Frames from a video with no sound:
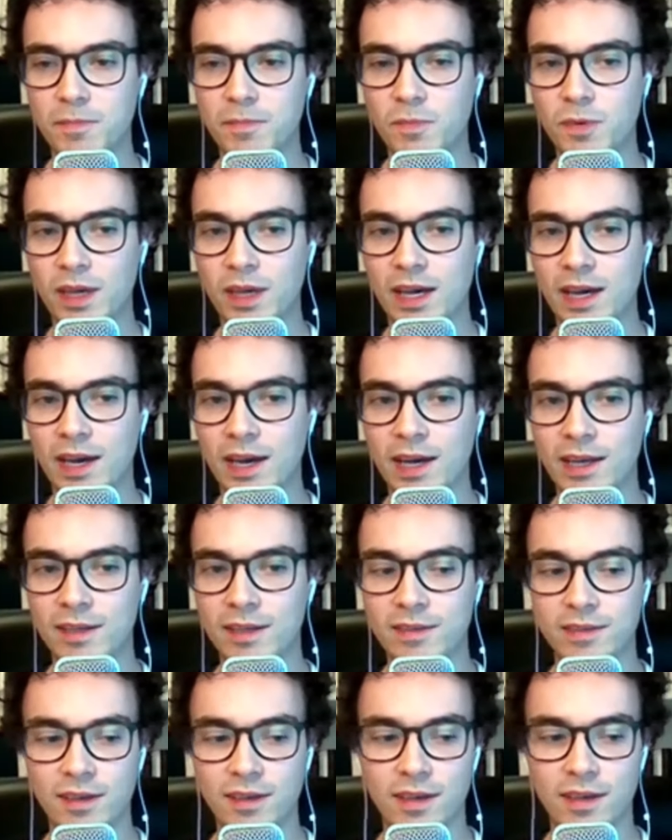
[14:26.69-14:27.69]
We
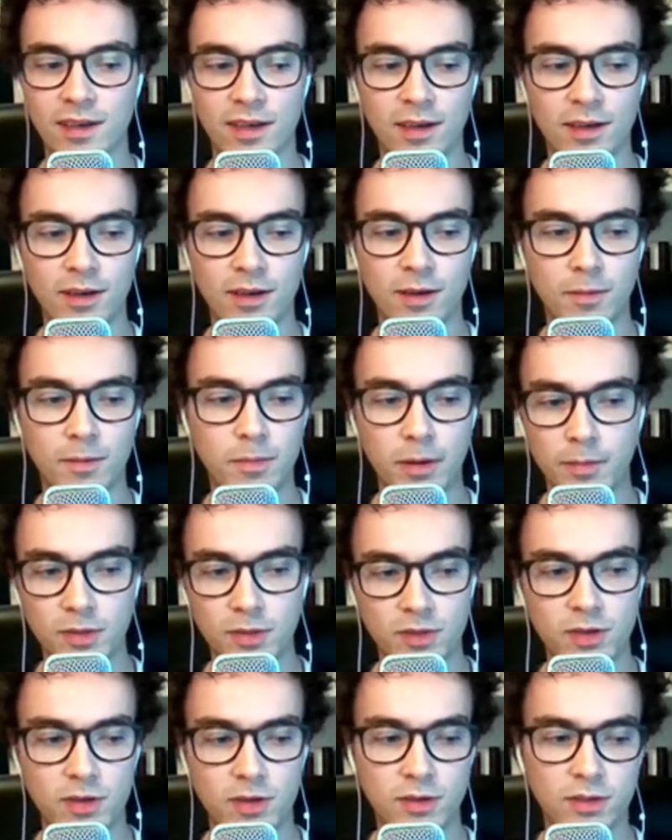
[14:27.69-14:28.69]
had
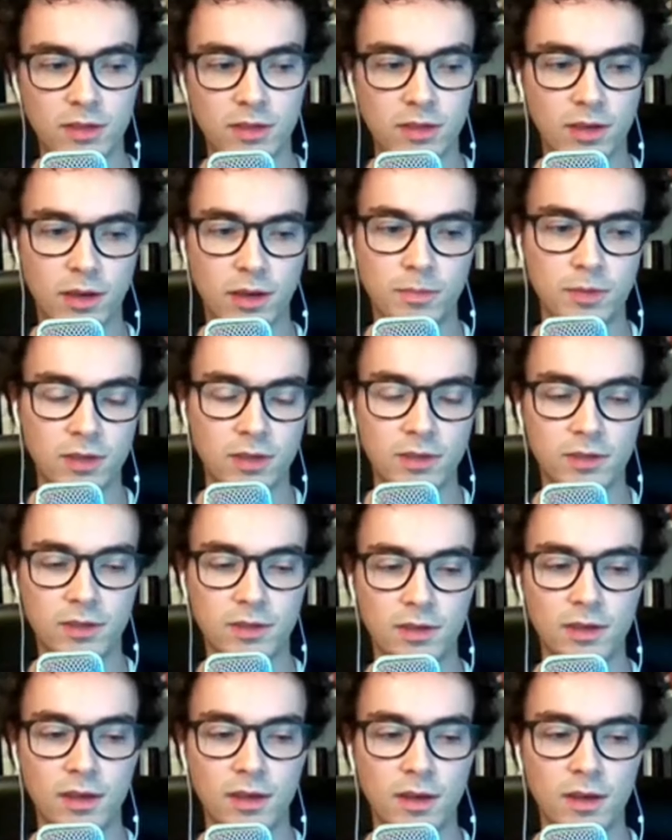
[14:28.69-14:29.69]
publishers as
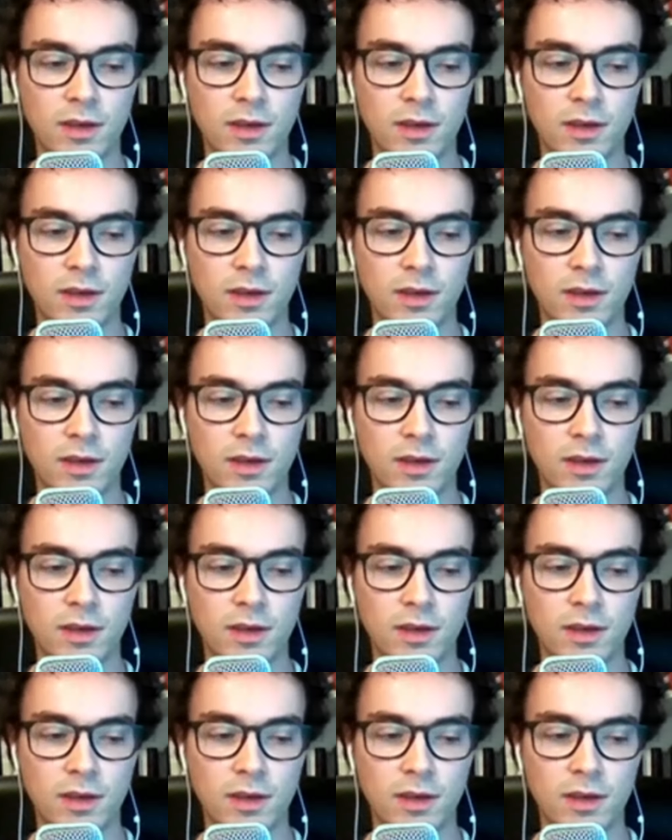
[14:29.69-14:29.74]
options.